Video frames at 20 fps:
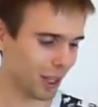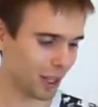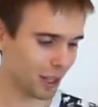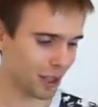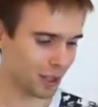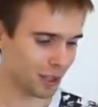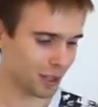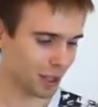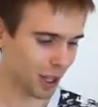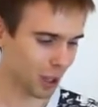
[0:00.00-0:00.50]

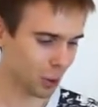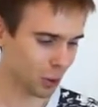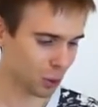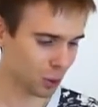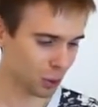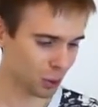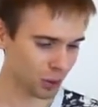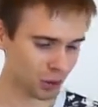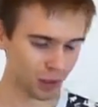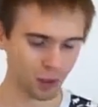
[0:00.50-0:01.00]
do not
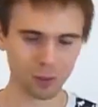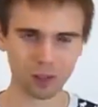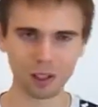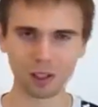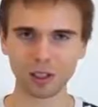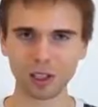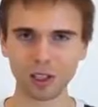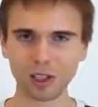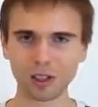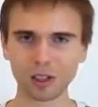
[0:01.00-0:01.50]
know what
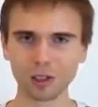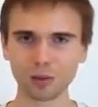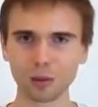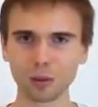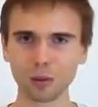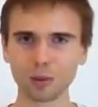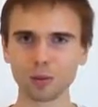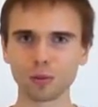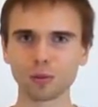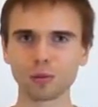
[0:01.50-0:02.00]
kind of
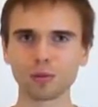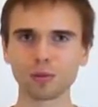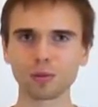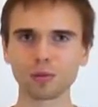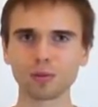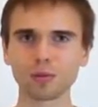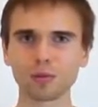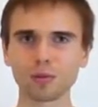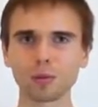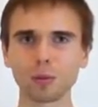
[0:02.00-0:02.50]
meditation
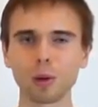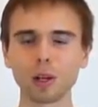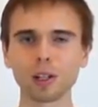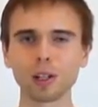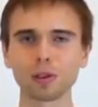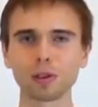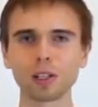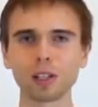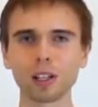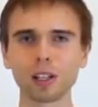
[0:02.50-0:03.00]
it is.
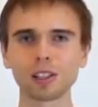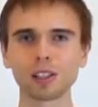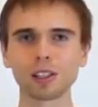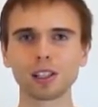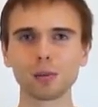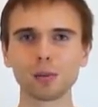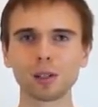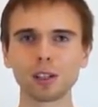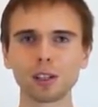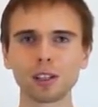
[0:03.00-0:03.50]
The
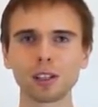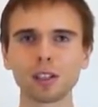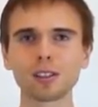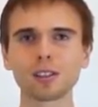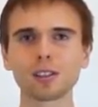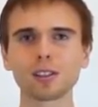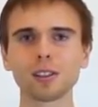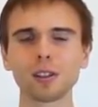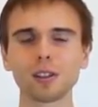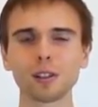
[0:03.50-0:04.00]
basic
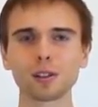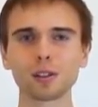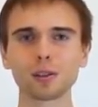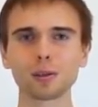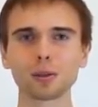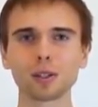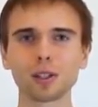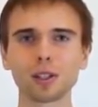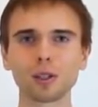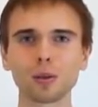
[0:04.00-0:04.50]
technique of
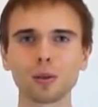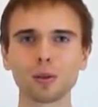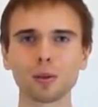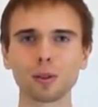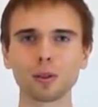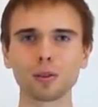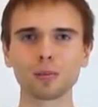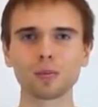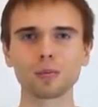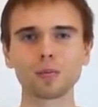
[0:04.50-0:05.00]
meditation is
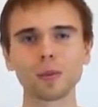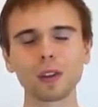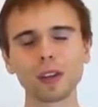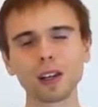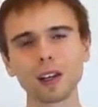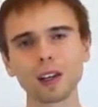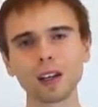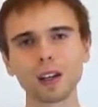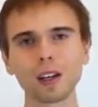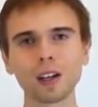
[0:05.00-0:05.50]
done like
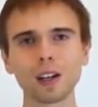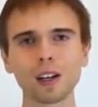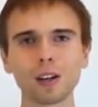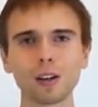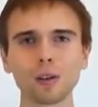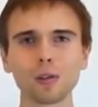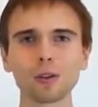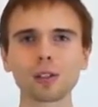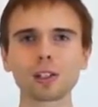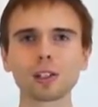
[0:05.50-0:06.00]
this.
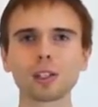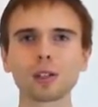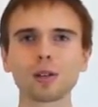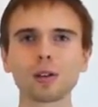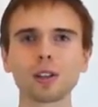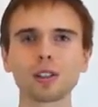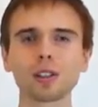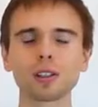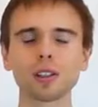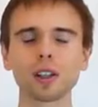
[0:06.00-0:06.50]
You
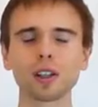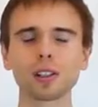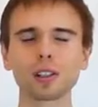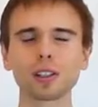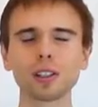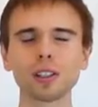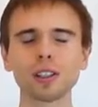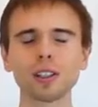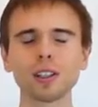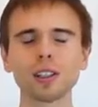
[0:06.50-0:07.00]
close your
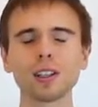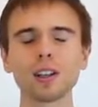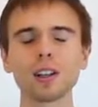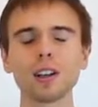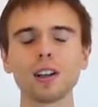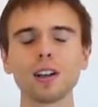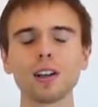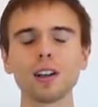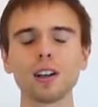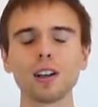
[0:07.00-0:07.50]
eyes
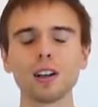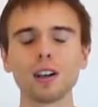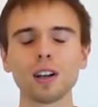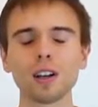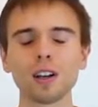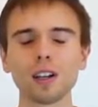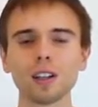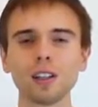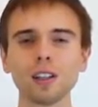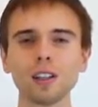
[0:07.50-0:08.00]

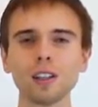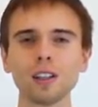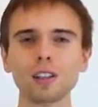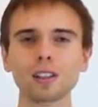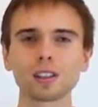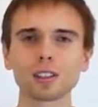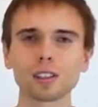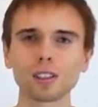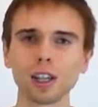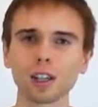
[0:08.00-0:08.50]
and
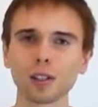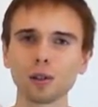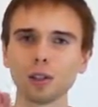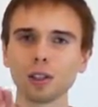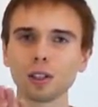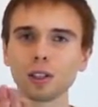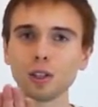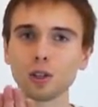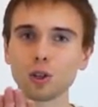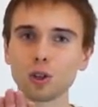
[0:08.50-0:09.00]
fold your
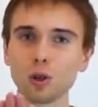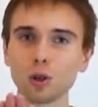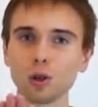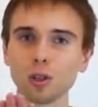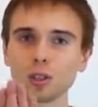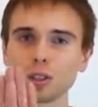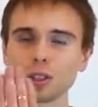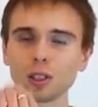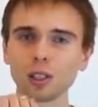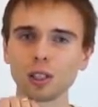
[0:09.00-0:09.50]
tongue in a
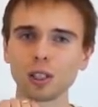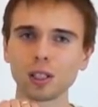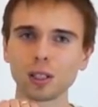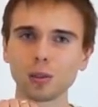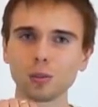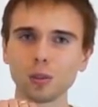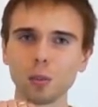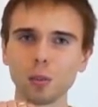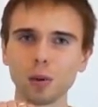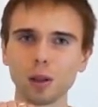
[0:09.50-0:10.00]
half.